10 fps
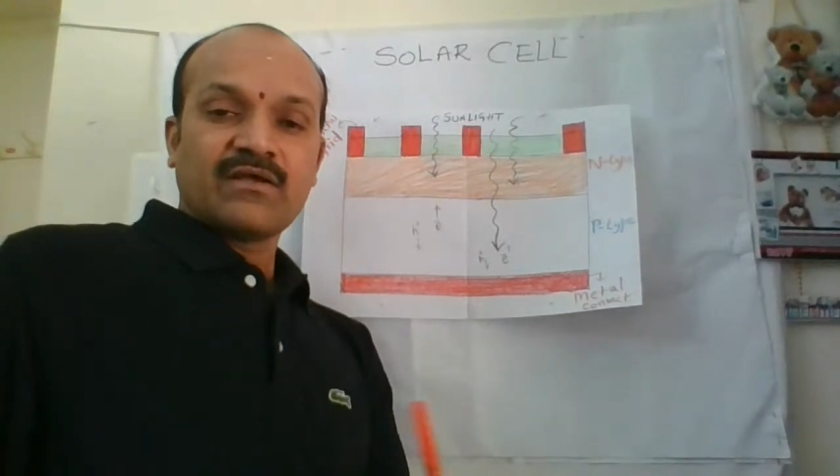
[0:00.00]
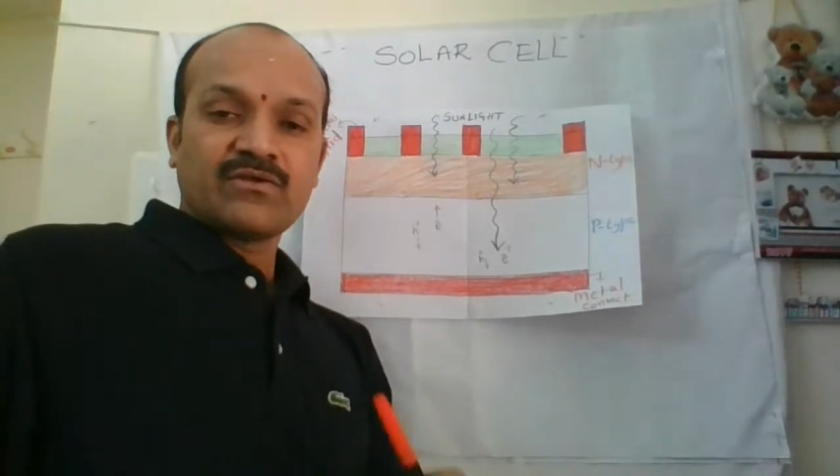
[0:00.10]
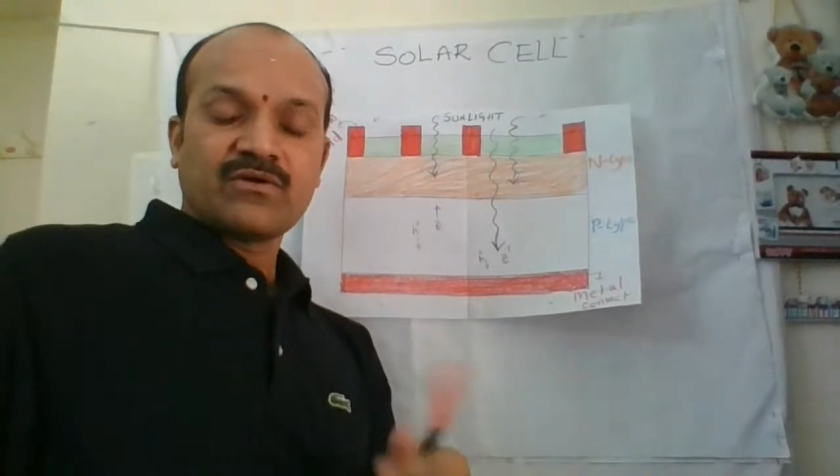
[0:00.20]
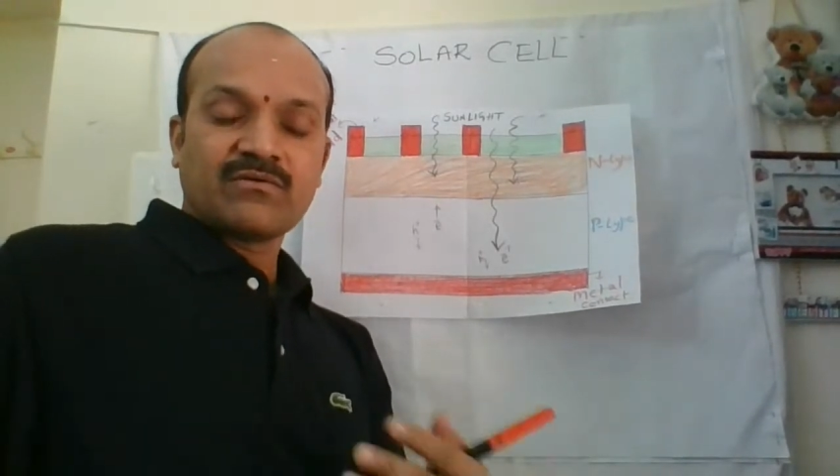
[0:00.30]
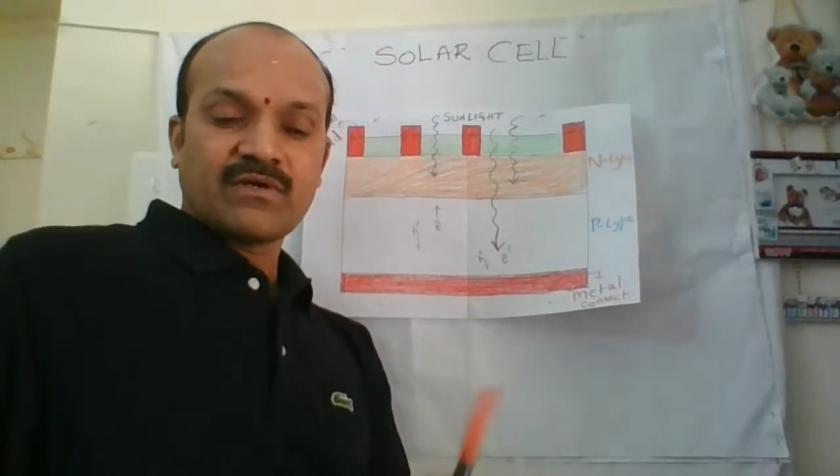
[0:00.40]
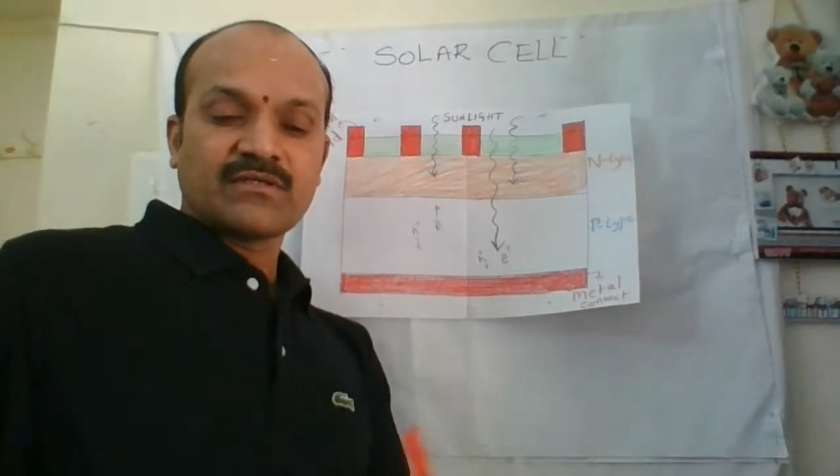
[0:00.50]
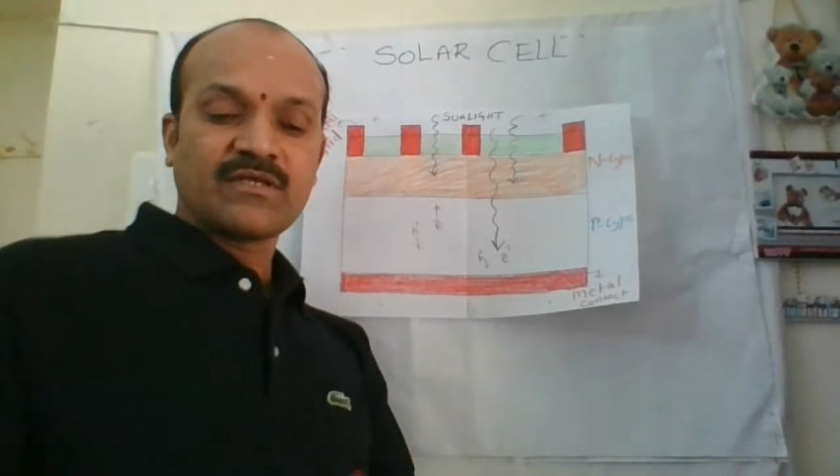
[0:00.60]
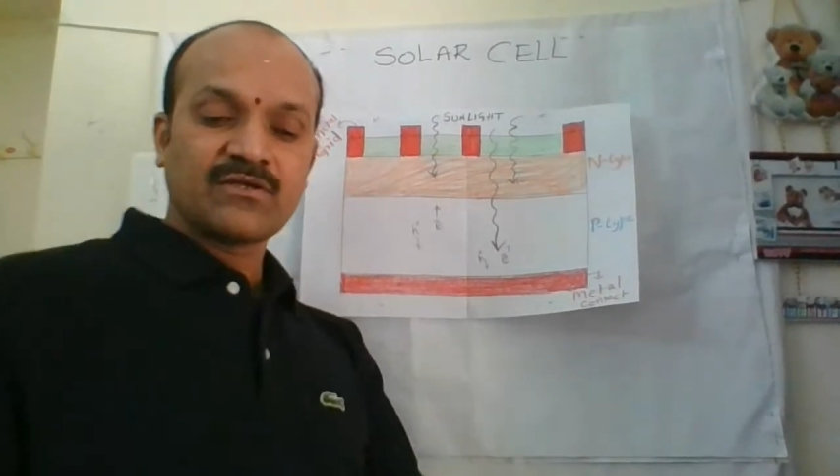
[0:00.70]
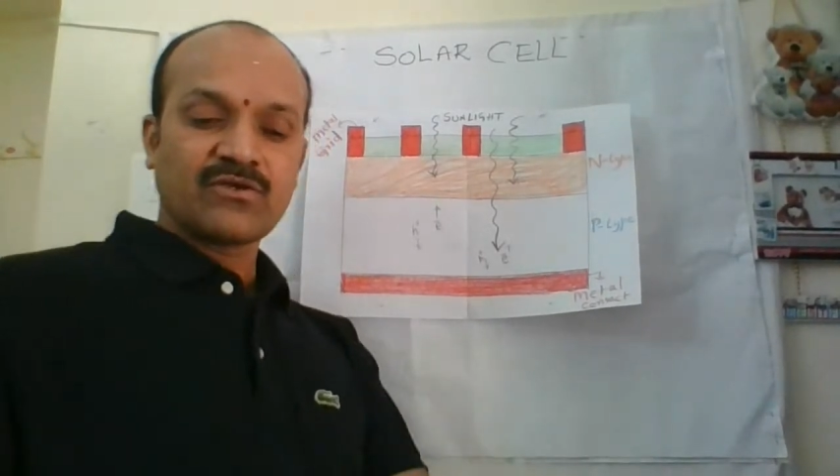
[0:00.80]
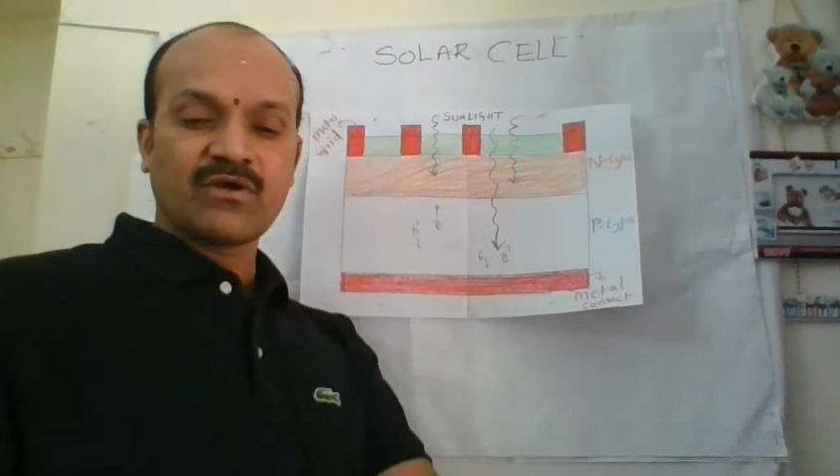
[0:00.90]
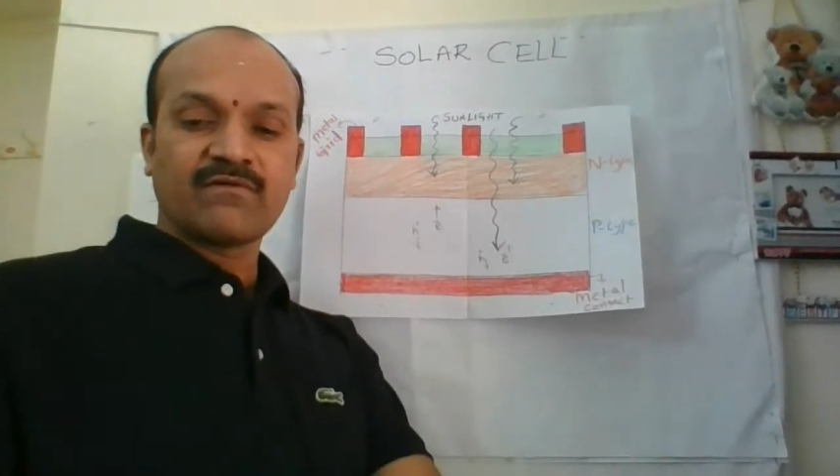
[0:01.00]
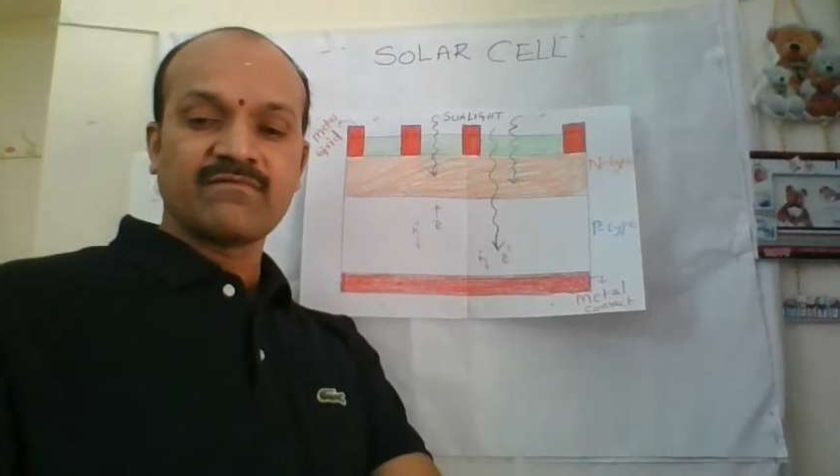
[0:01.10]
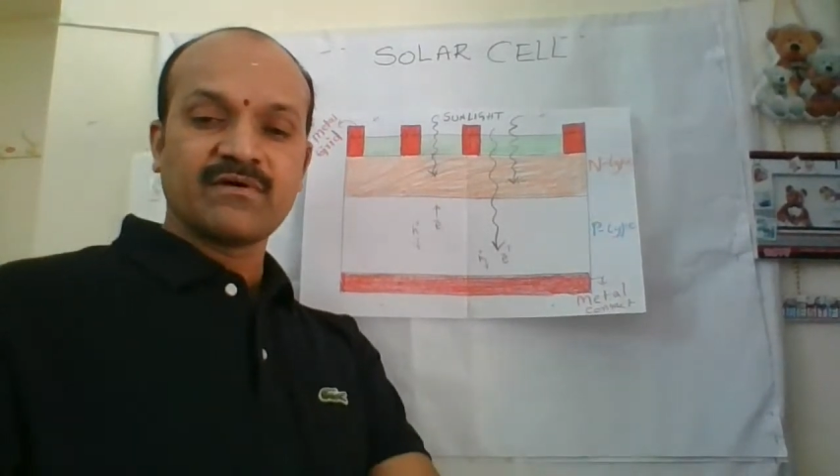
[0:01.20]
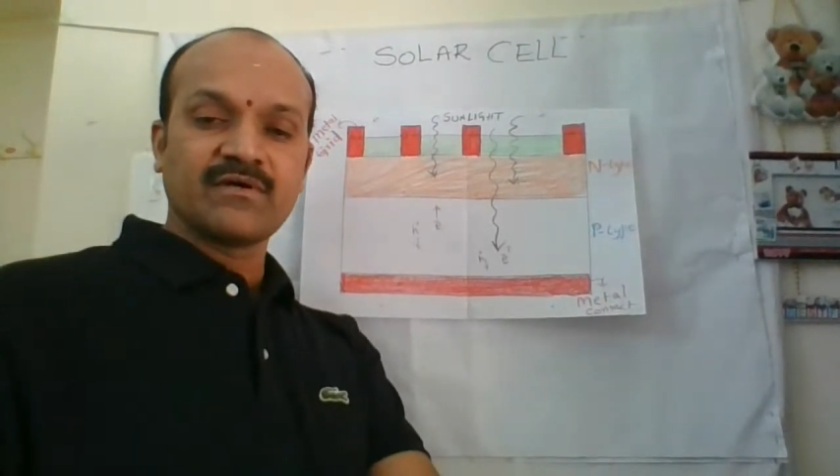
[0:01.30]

I think you have